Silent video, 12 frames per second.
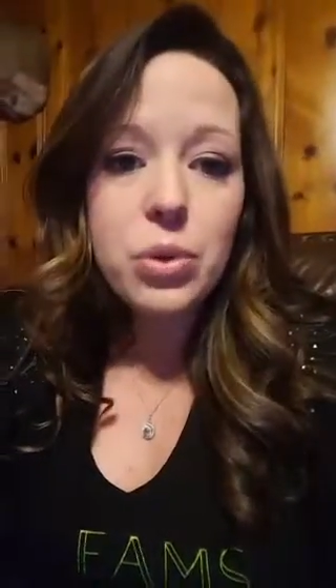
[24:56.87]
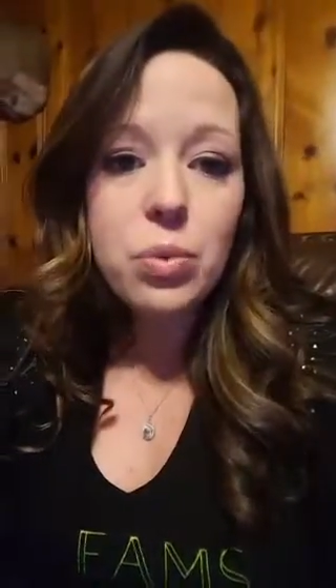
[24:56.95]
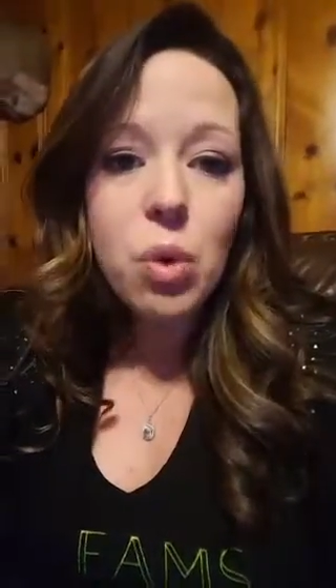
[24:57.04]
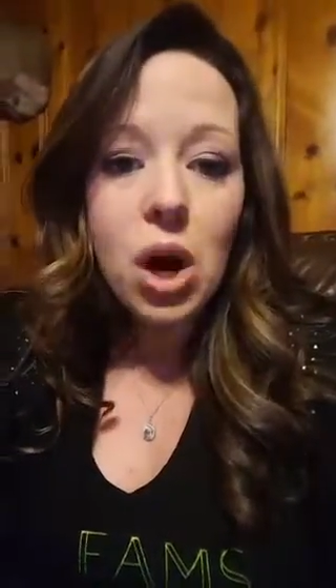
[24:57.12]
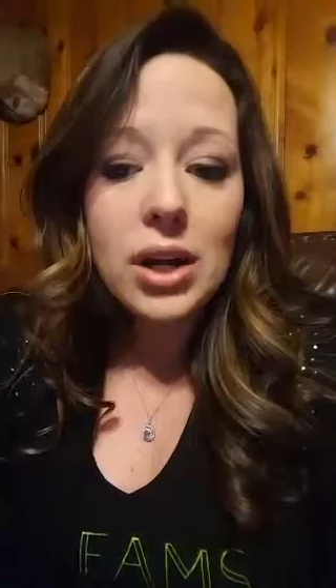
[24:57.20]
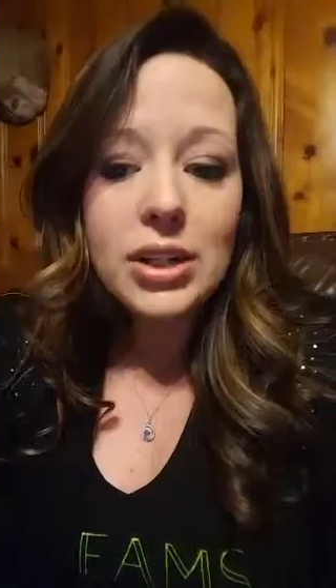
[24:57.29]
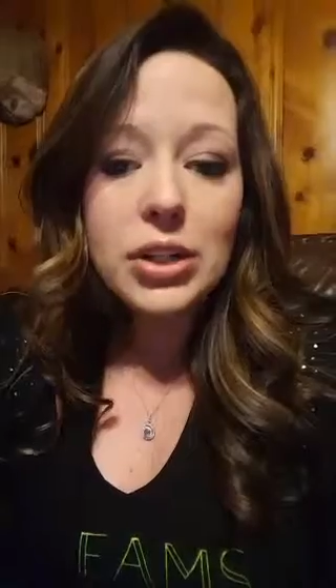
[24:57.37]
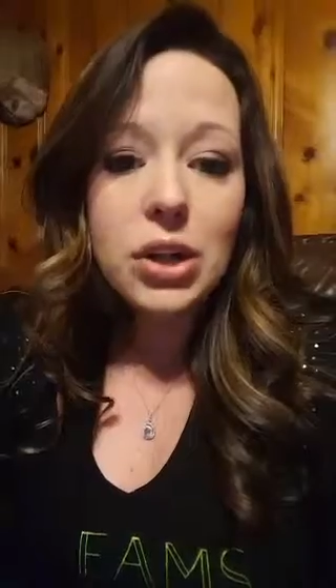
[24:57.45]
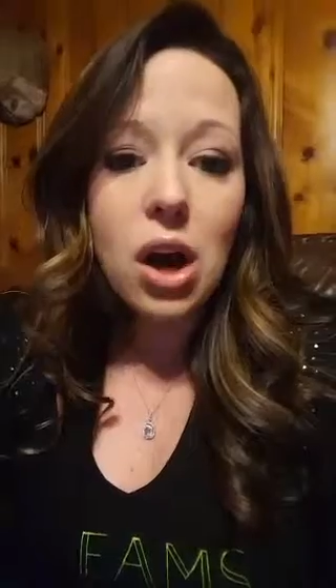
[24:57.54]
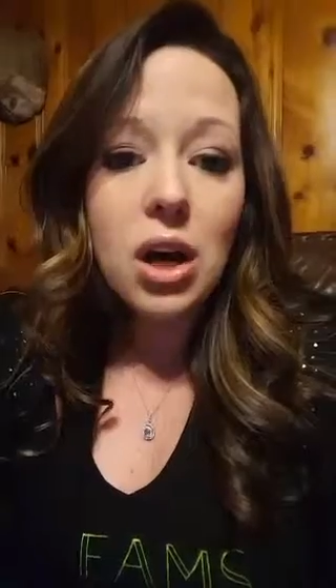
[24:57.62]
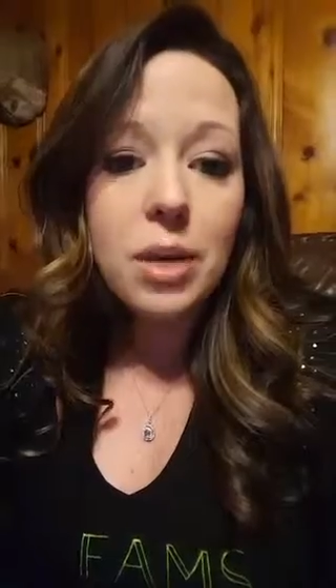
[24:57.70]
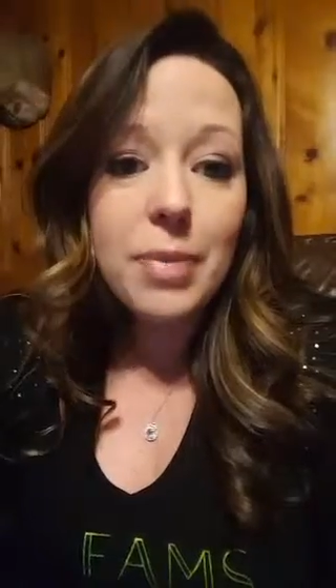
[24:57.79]
you want to
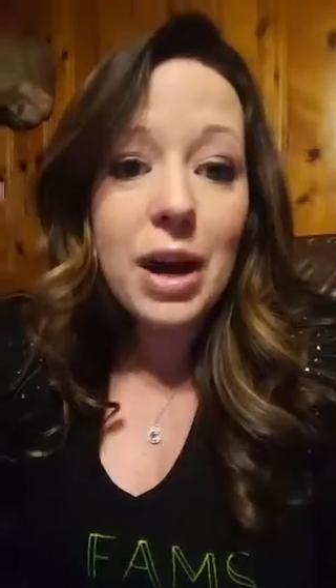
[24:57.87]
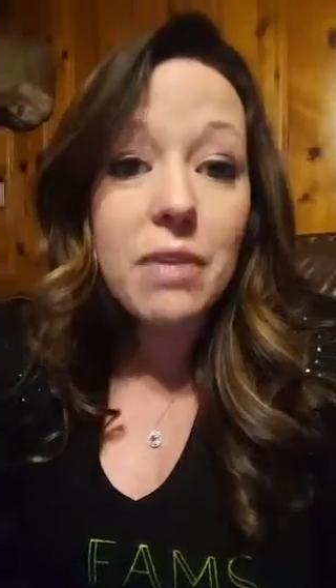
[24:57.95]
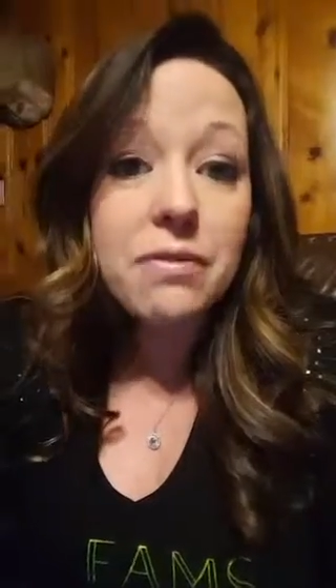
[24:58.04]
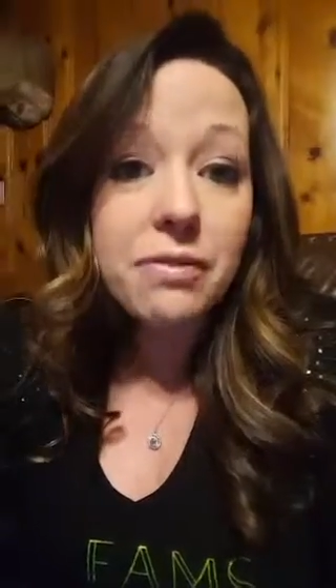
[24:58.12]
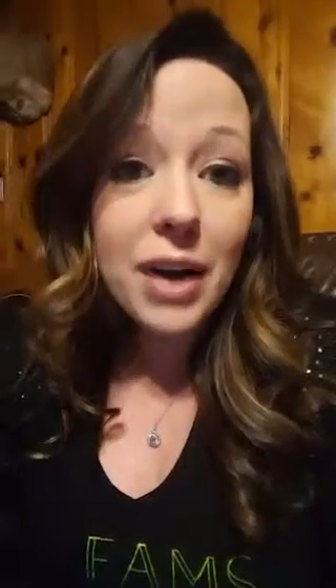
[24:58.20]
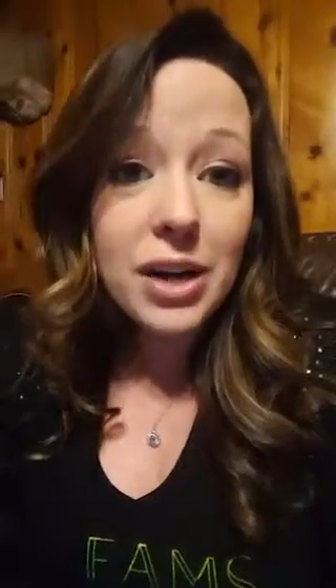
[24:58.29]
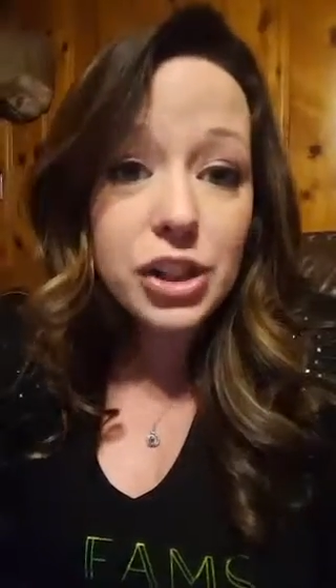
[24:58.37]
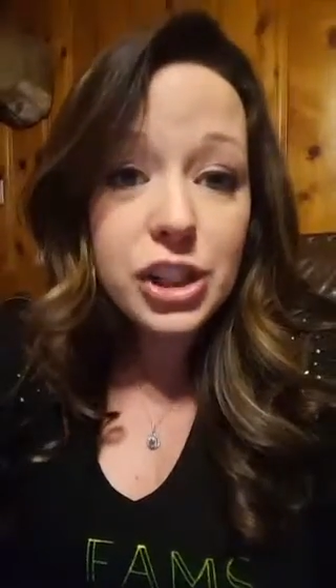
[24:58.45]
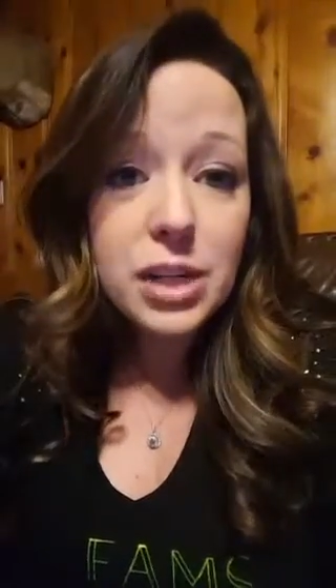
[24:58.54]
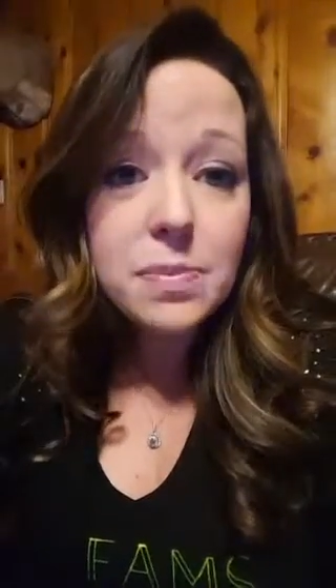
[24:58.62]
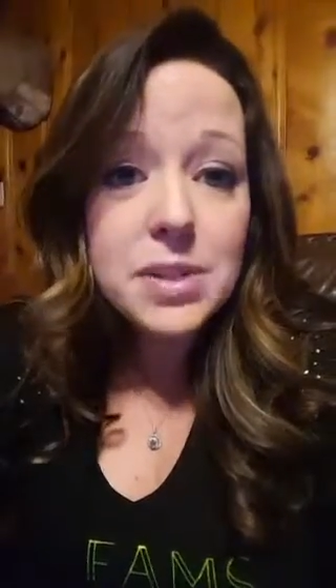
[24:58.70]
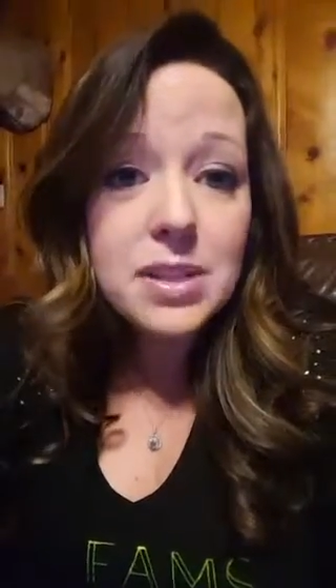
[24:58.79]
talk about
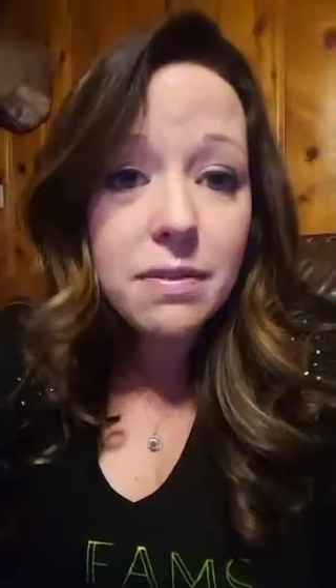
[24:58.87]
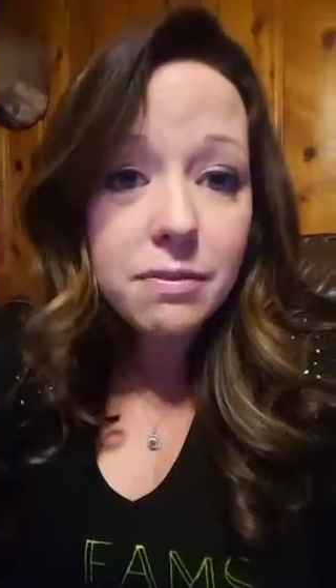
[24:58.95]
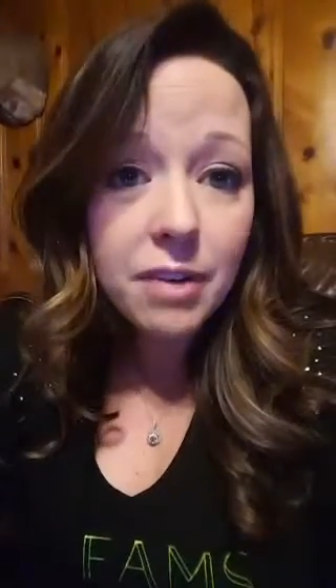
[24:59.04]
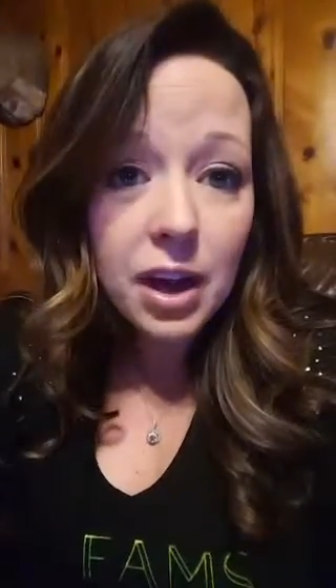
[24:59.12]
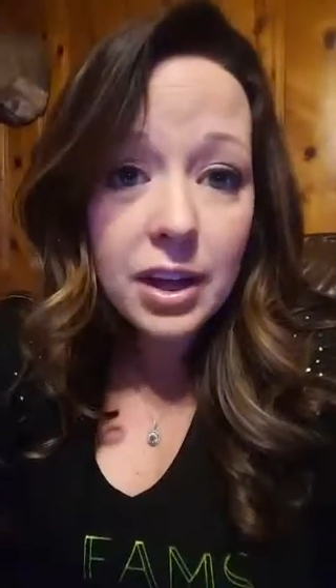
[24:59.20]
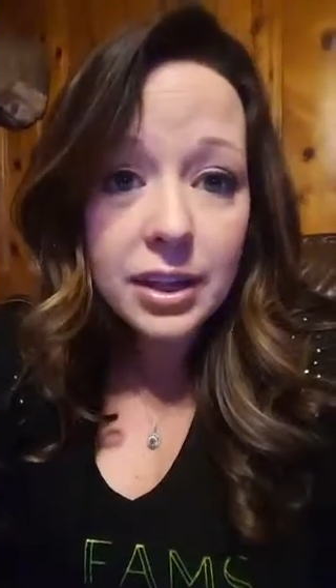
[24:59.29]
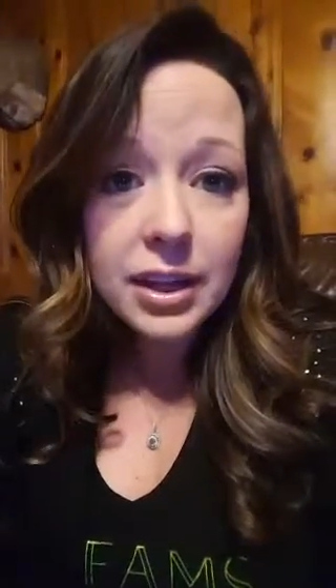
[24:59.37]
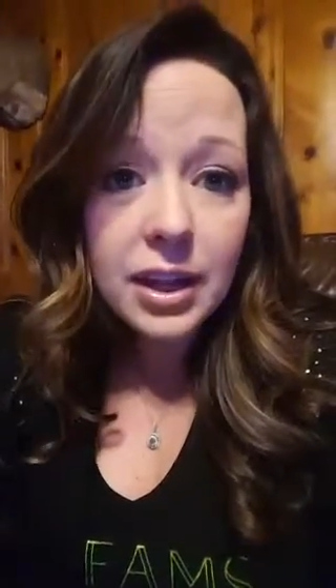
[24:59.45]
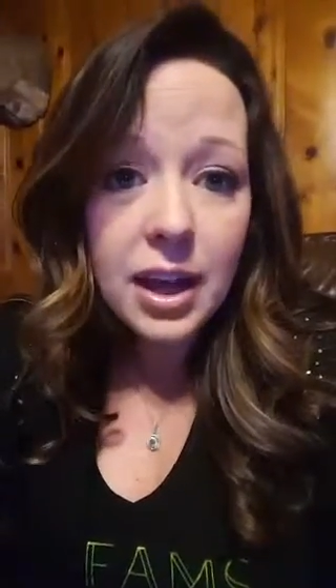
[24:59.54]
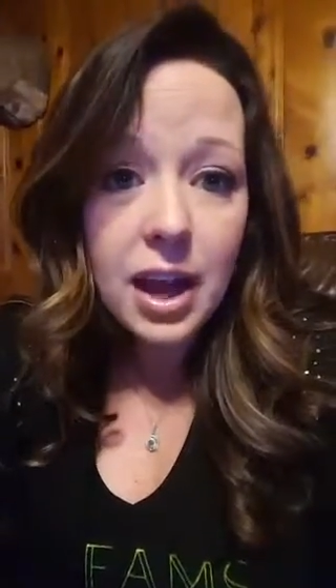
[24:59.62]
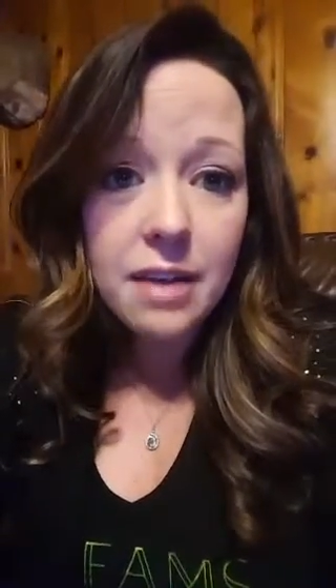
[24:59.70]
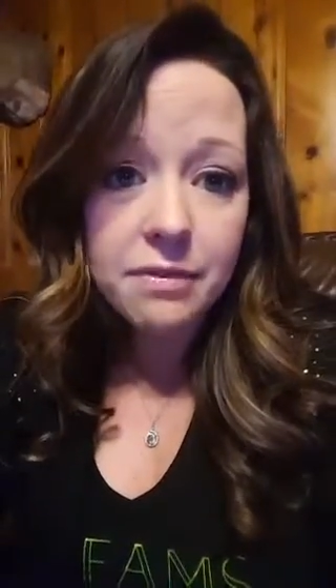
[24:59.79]
friendships,
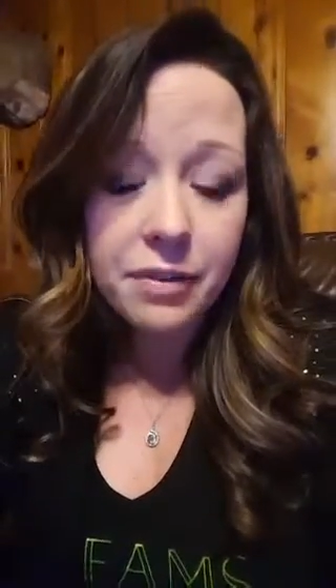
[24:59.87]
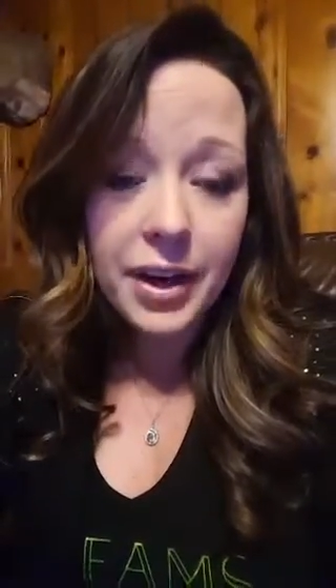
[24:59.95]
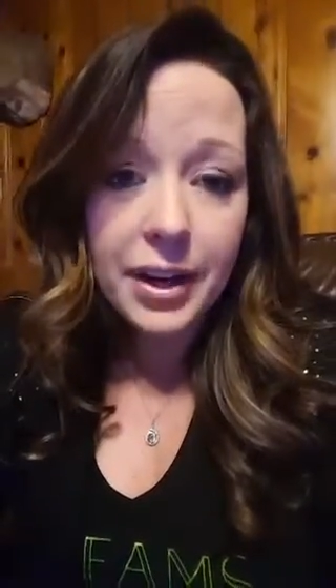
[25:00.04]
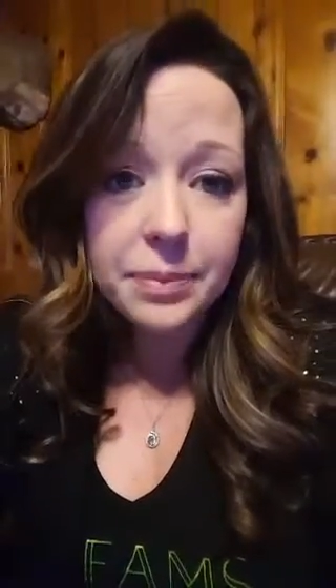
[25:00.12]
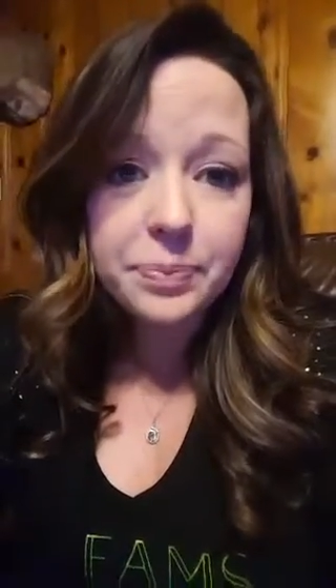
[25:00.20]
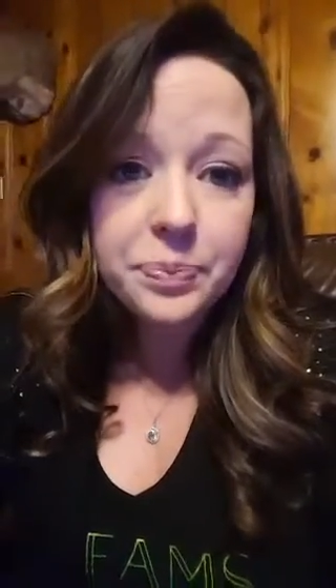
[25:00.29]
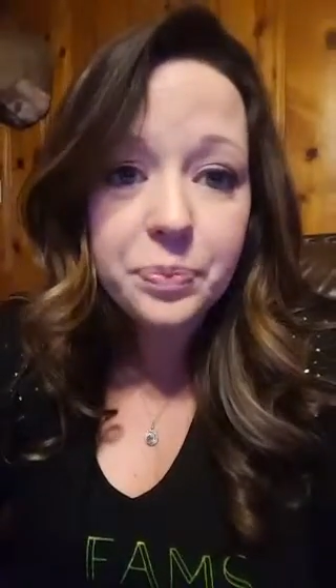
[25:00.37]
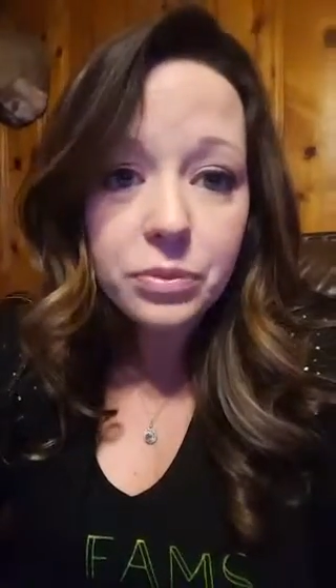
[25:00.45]
fun, and freedom.